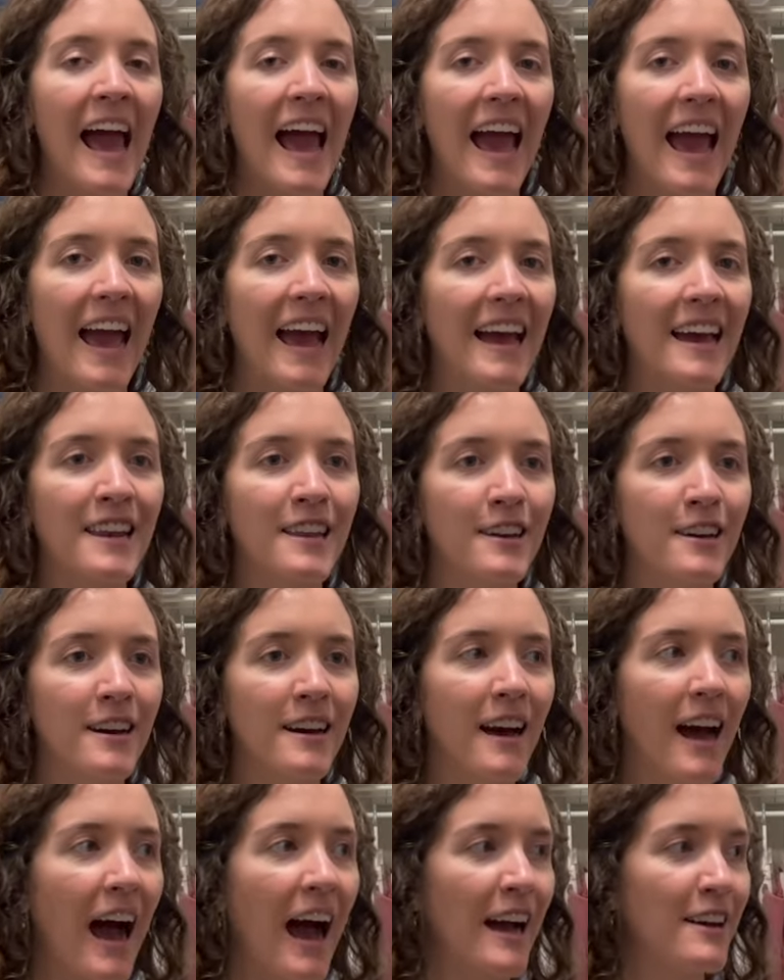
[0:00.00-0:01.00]
And
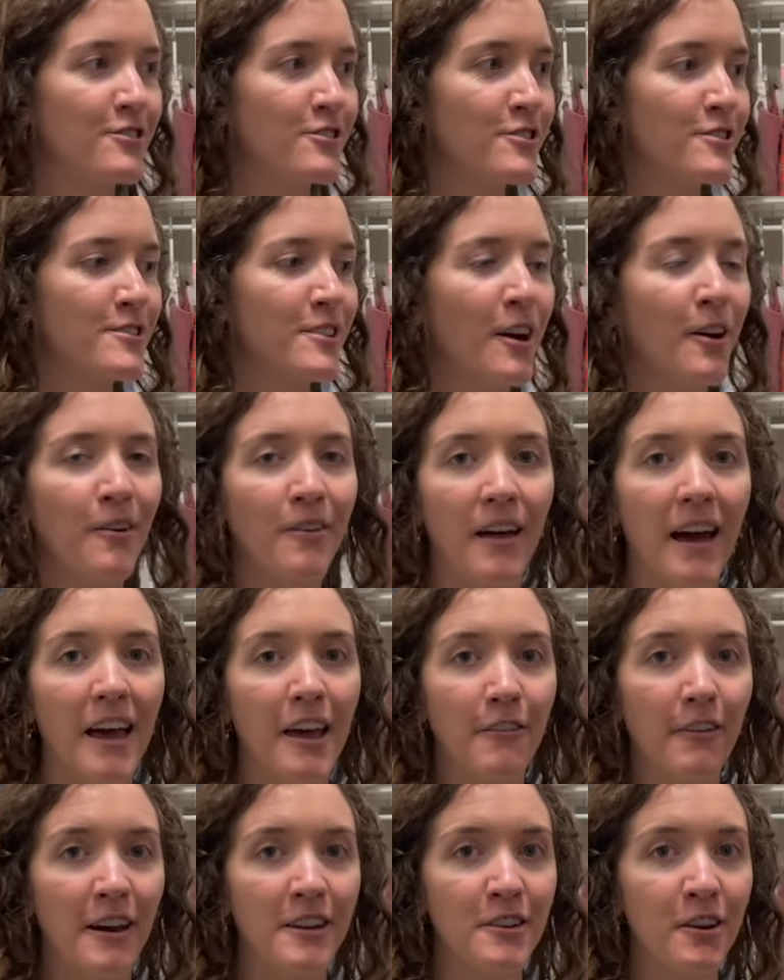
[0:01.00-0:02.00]
I just know that
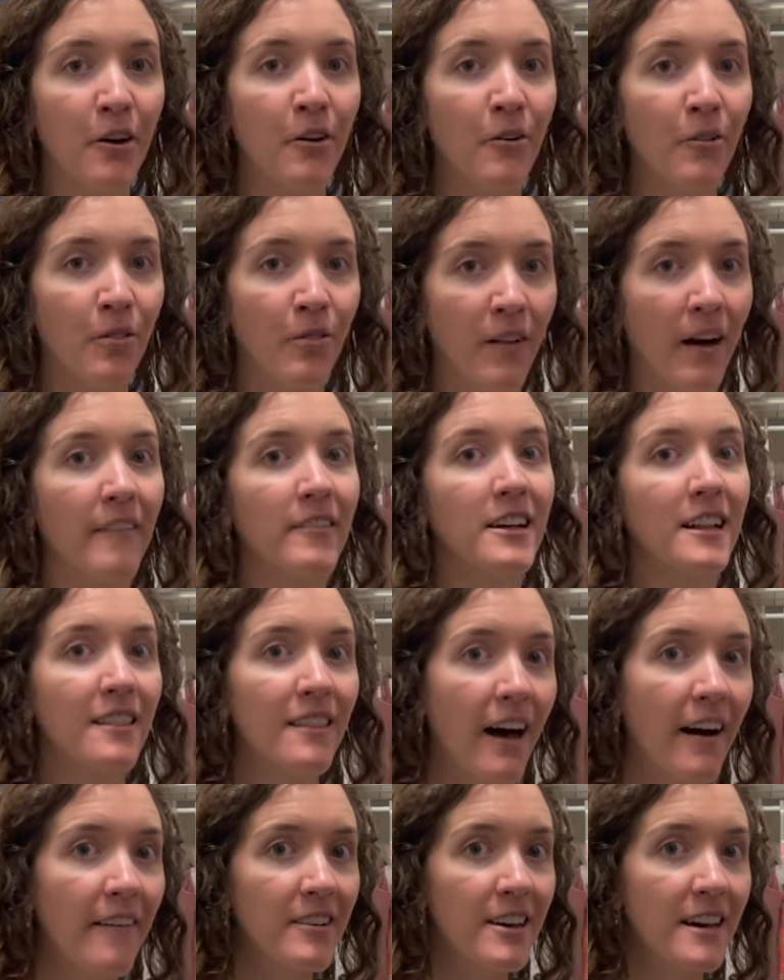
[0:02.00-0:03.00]
if I don't love it,
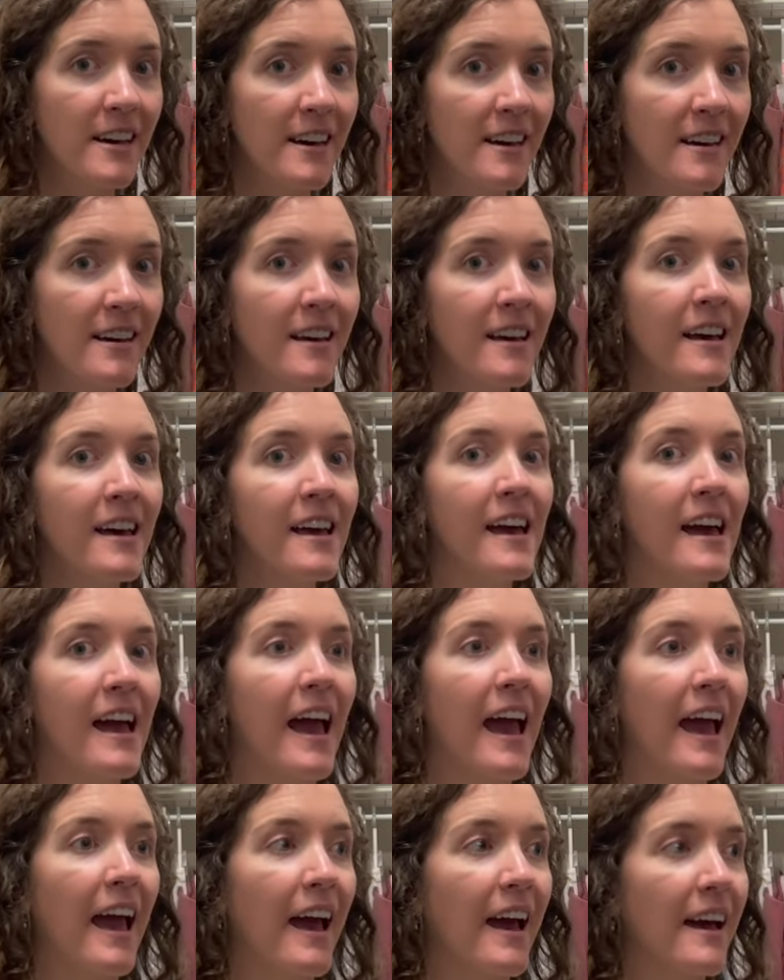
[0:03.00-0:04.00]
love it,
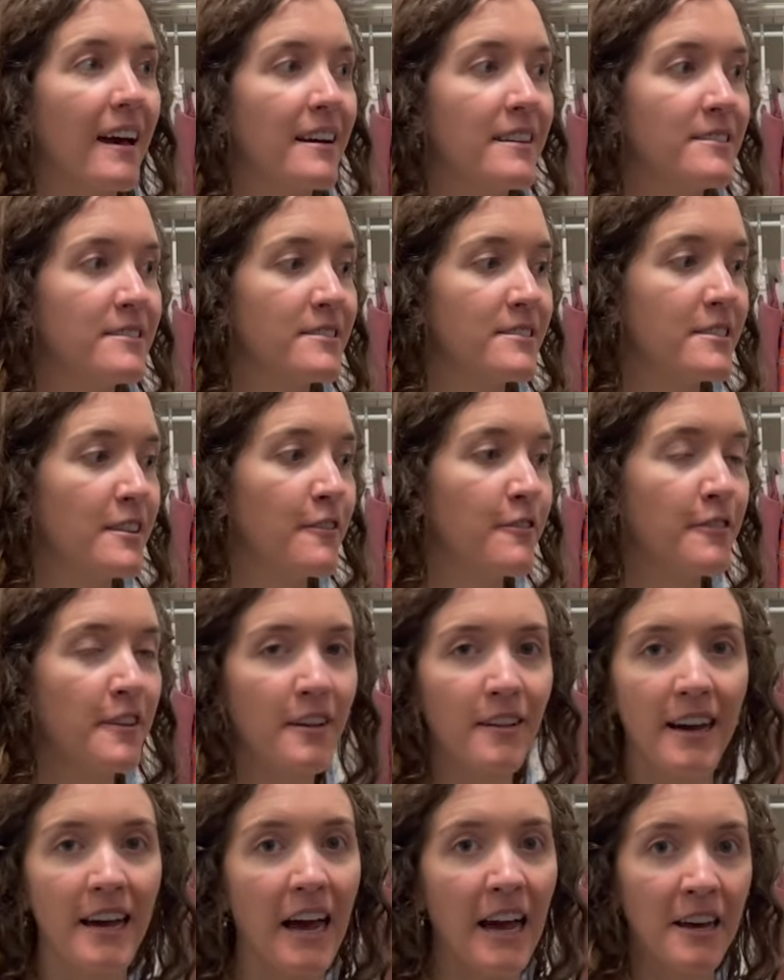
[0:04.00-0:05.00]
and
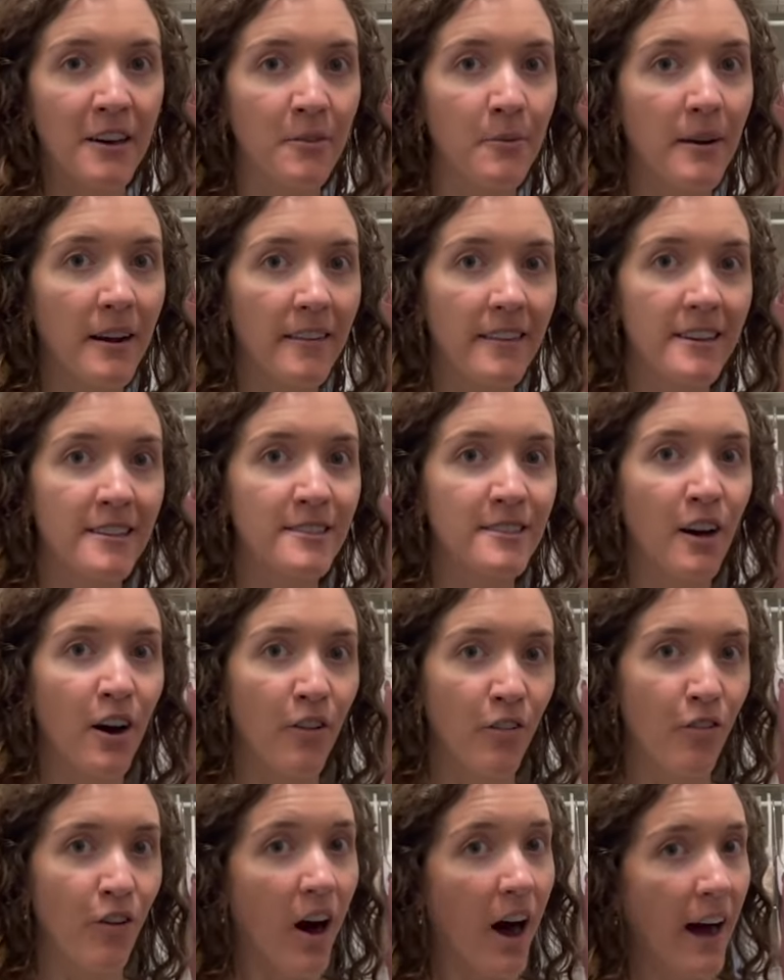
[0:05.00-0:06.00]
feel like I could wear this a
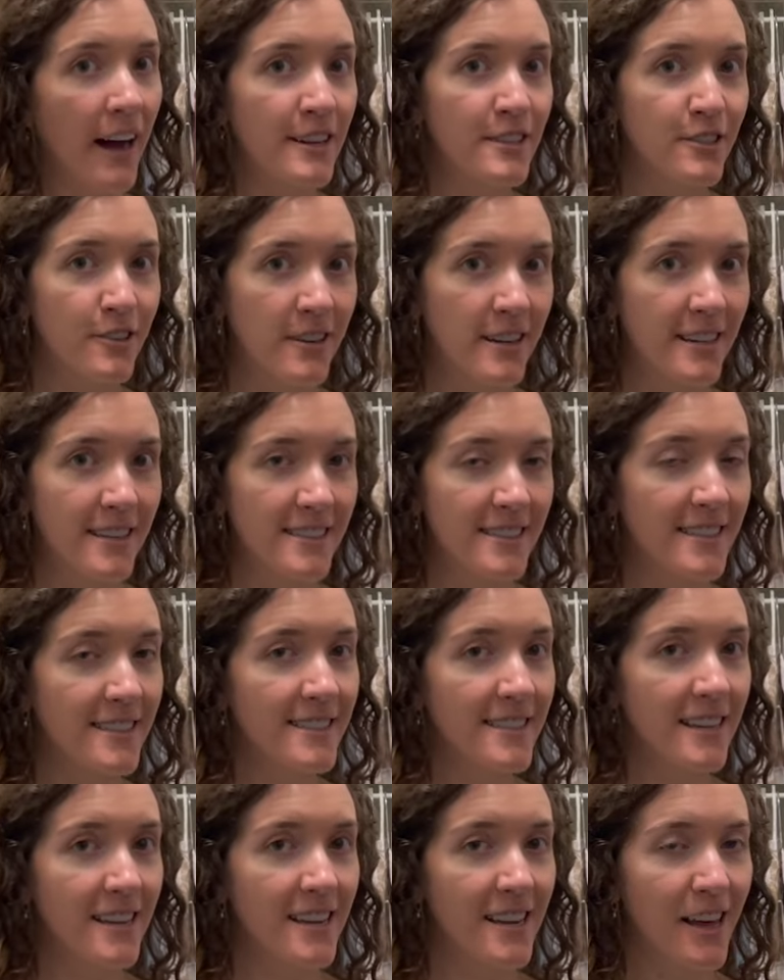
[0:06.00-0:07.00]
lot during a
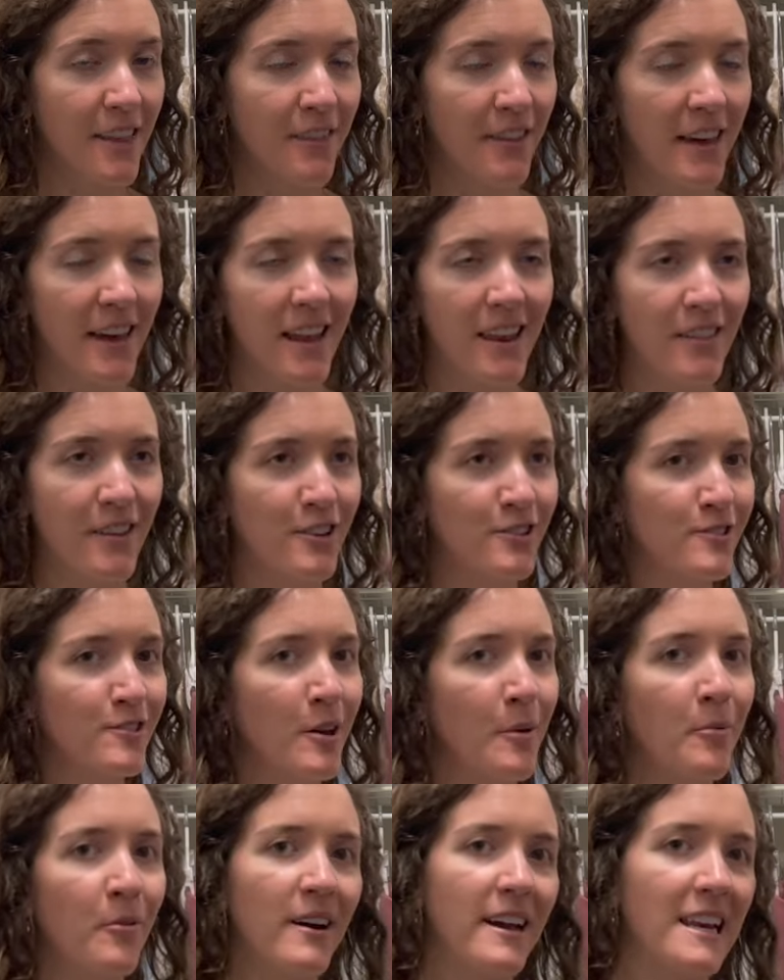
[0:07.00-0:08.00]
season, then there's
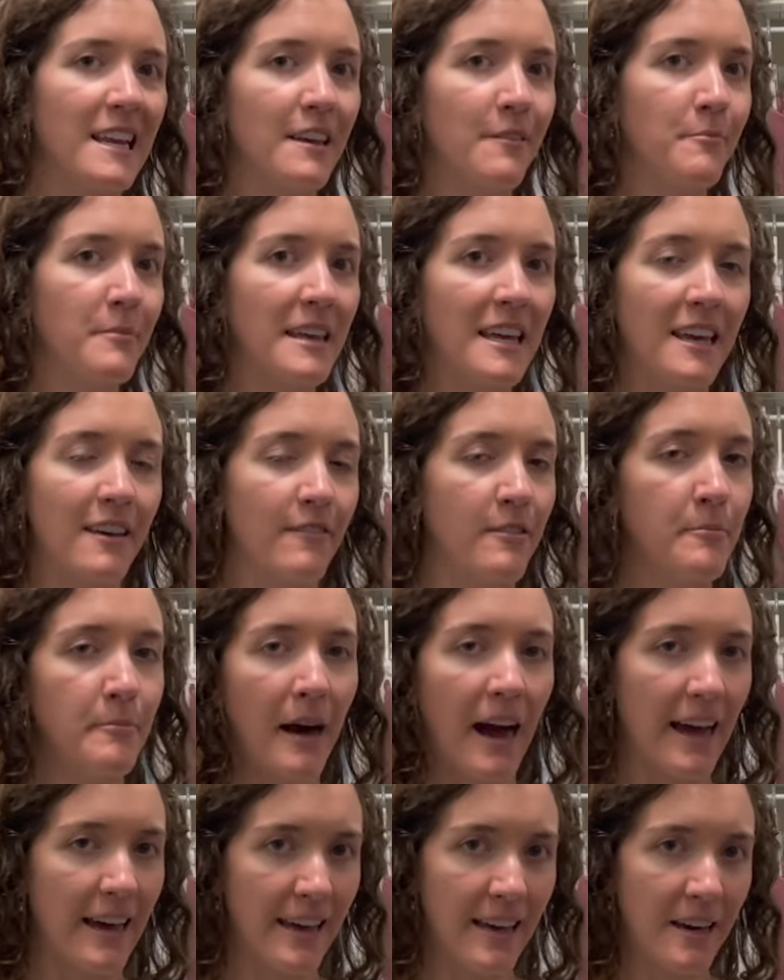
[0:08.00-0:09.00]
no point in me even
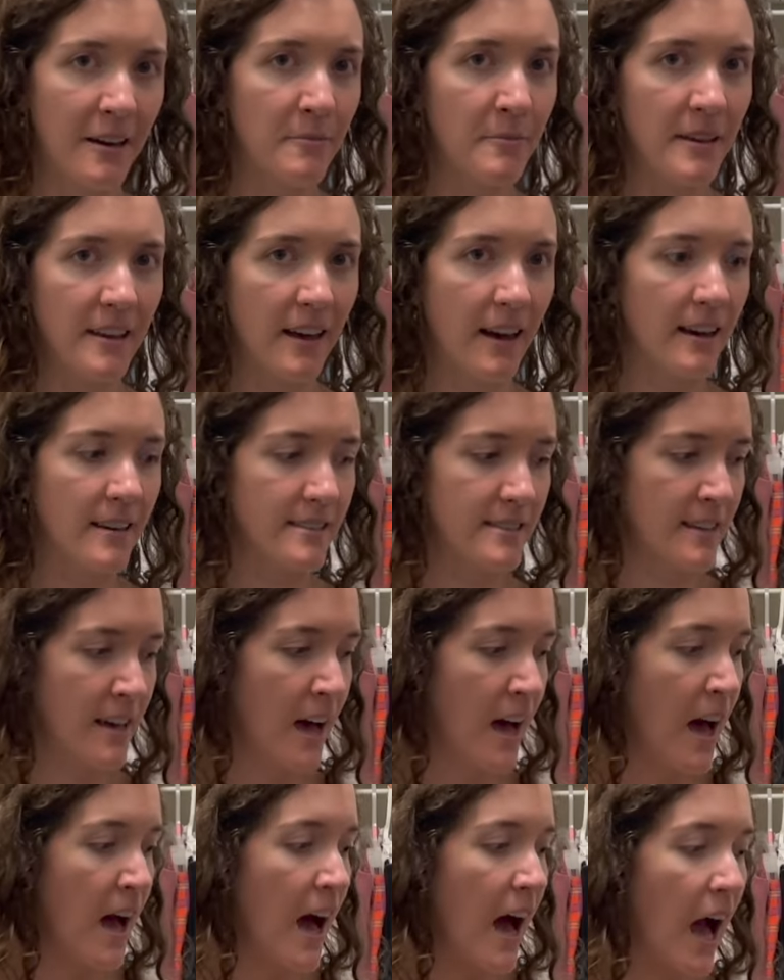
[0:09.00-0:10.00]
buying it because
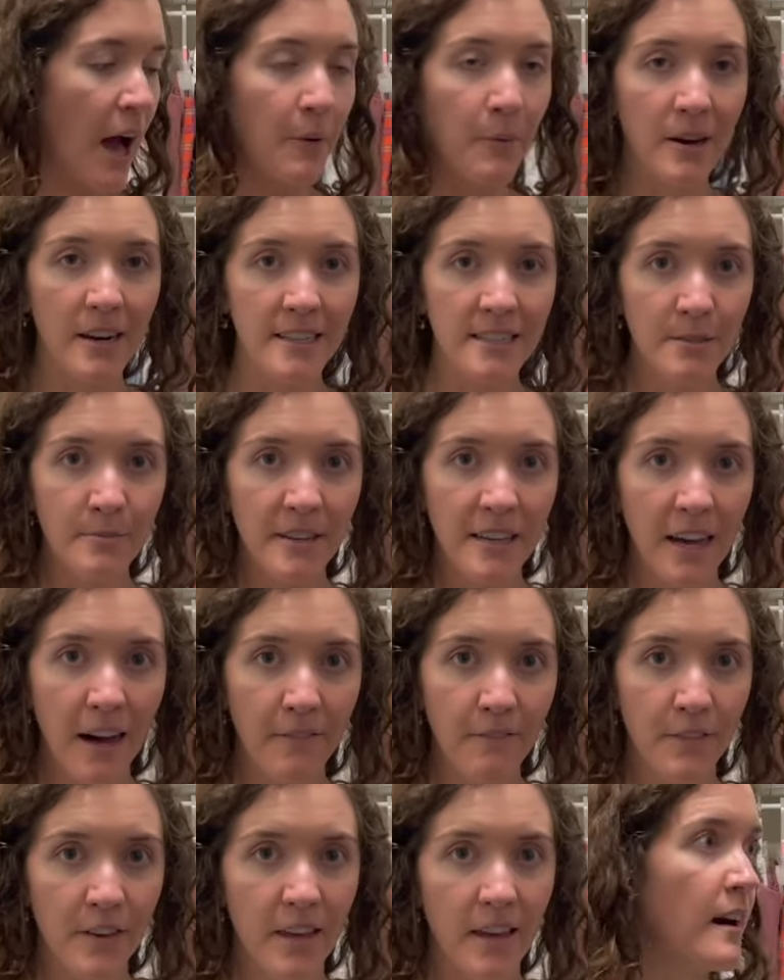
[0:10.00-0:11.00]
I want it to be
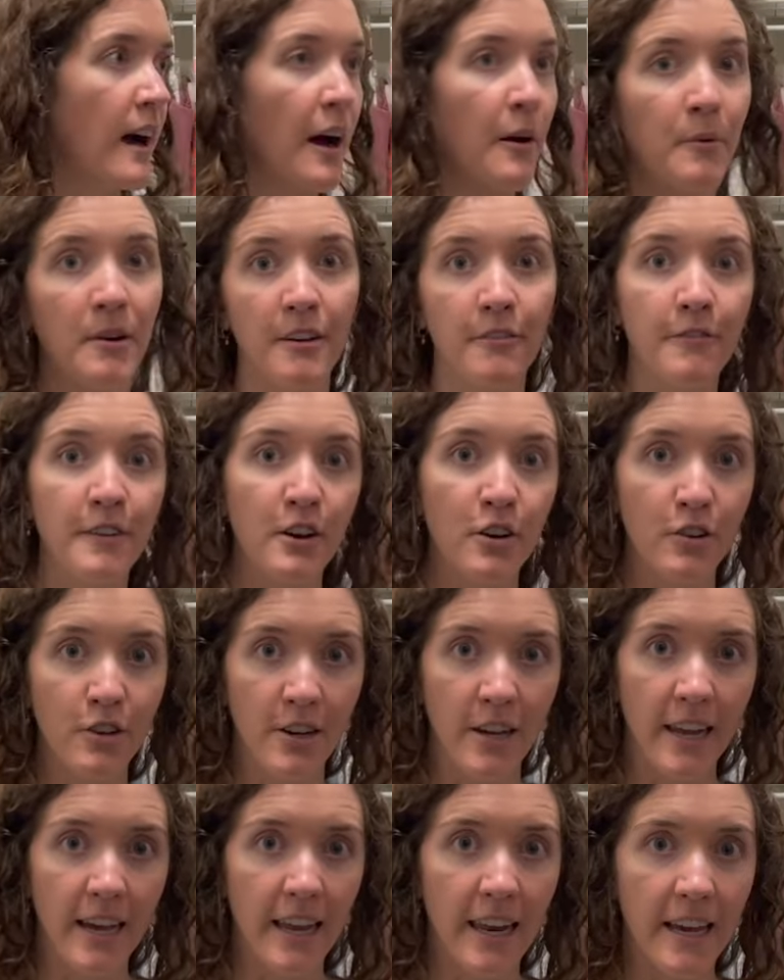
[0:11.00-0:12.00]
comfy. I want to feel
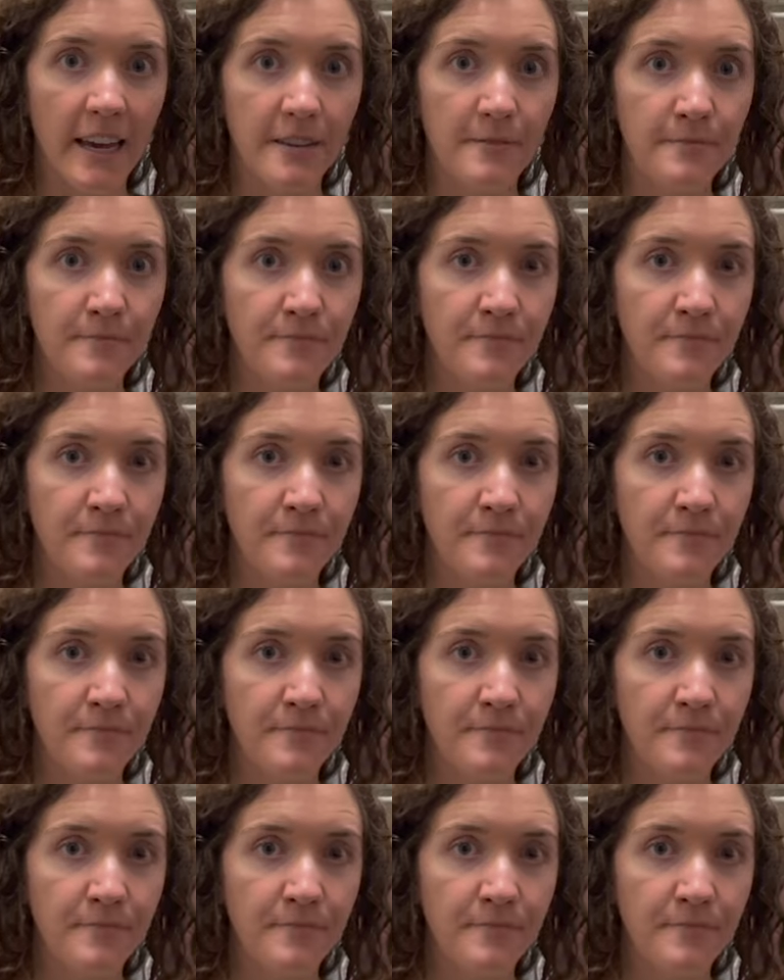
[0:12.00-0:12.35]
good in it